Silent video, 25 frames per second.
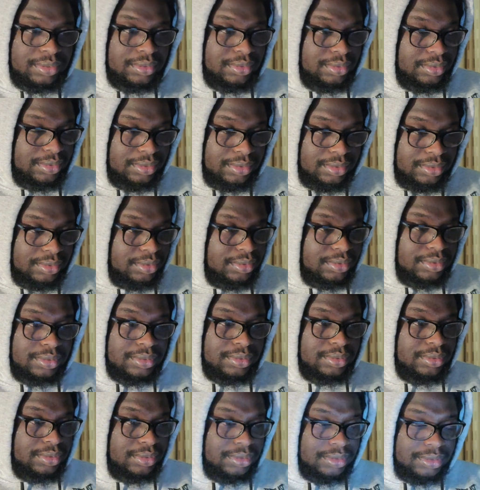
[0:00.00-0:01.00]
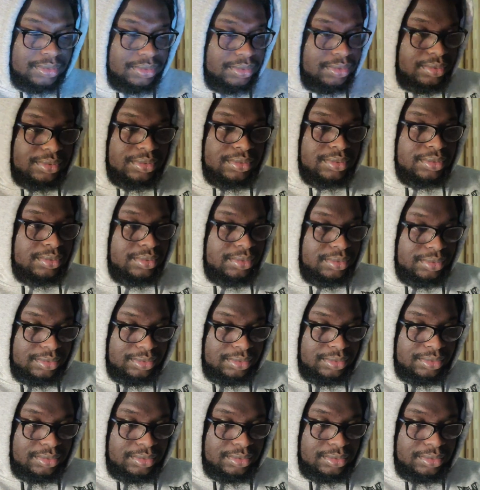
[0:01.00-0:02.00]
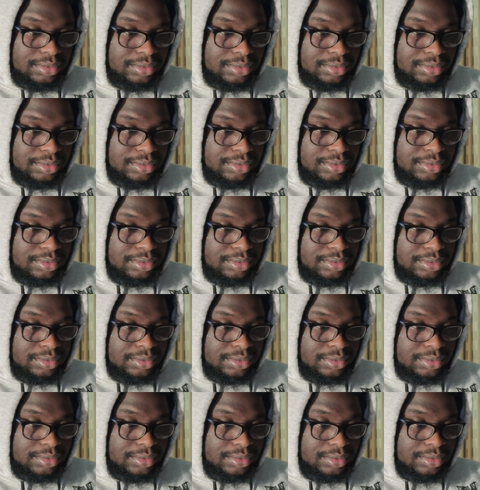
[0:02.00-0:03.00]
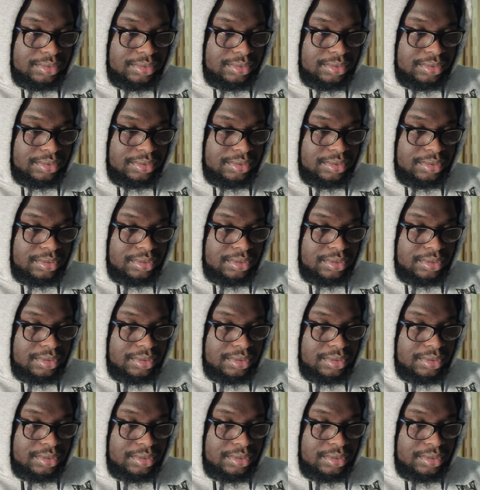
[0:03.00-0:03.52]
No one is speaking in this clip.